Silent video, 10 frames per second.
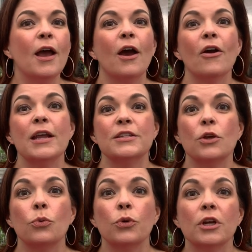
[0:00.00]
All right,
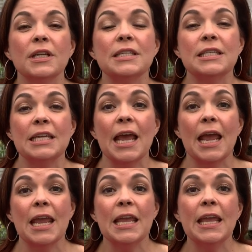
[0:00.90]
so we're gonna
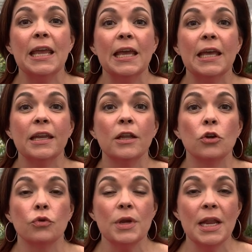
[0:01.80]
stay
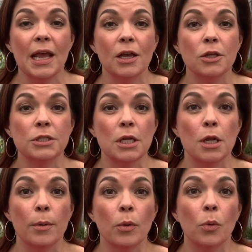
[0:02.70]
in greenhouse
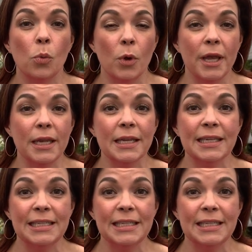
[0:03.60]
number one